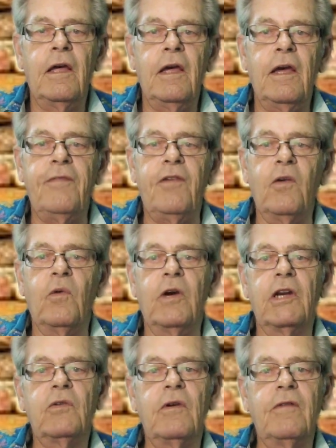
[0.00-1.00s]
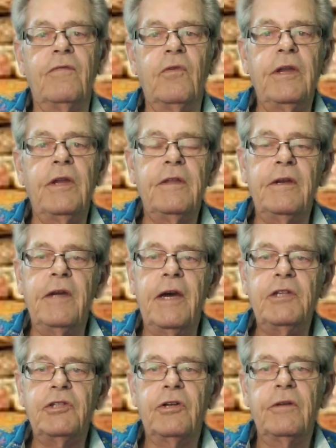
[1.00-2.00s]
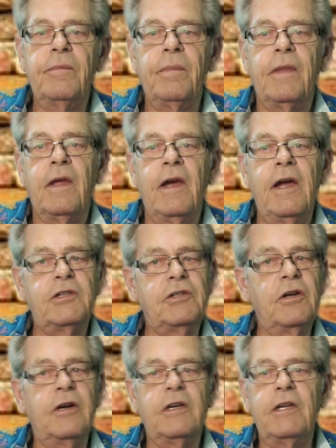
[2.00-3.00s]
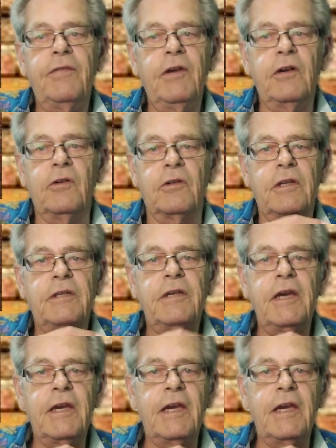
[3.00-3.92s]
If you want to avoid the danger, it's not difficult to take